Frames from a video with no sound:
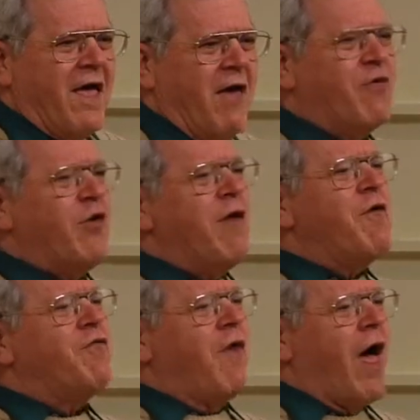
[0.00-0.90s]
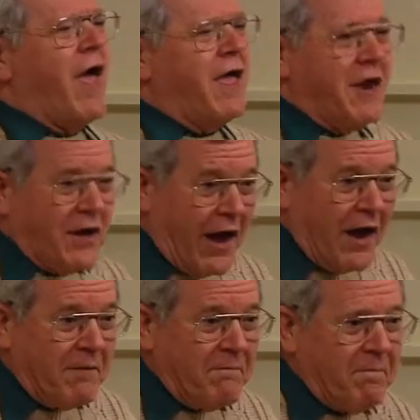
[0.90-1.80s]
If you're ever flying at
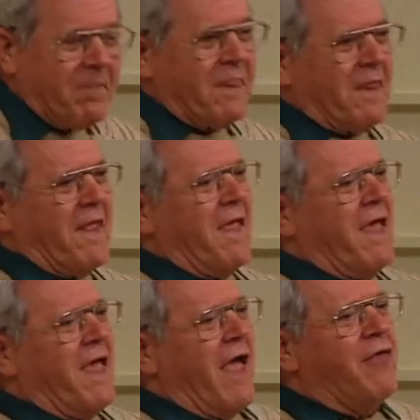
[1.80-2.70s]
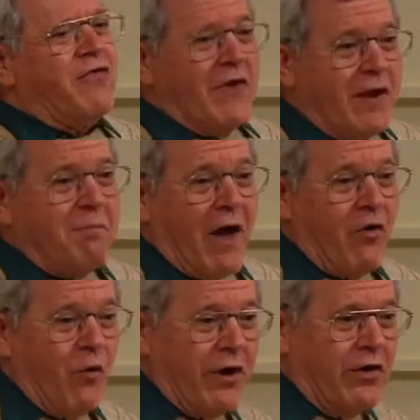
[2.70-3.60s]
night and seated by
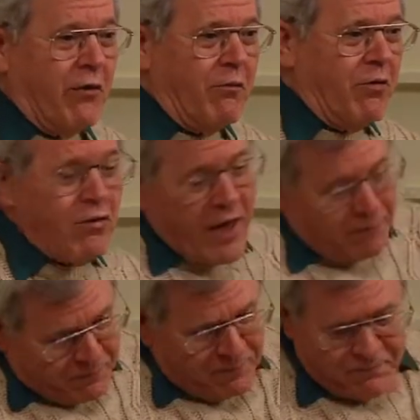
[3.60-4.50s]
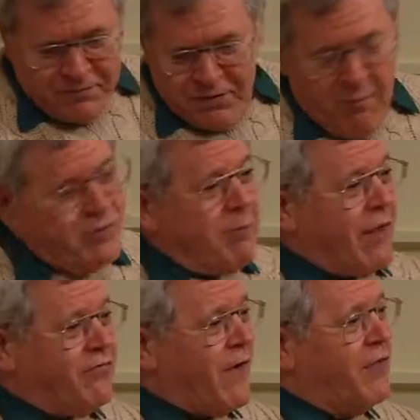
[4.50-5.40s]
the window, look out. You
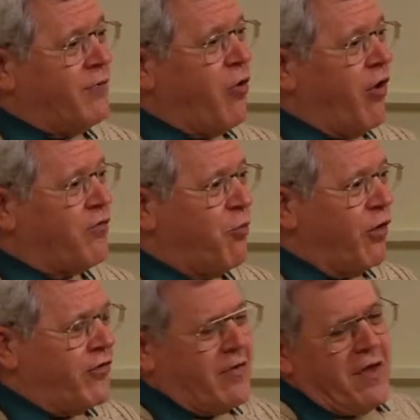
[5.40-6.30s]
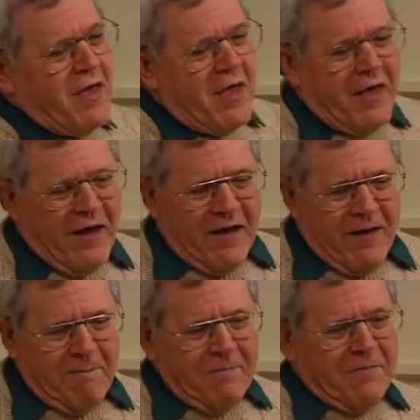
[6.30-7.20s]
might find some lost boys.
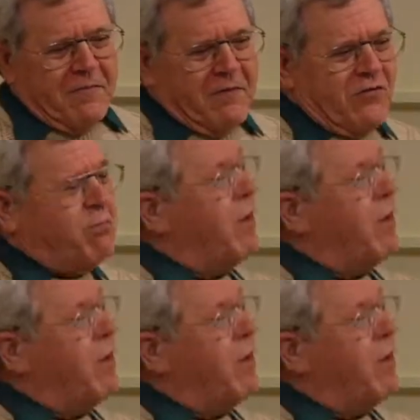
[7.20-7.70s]
This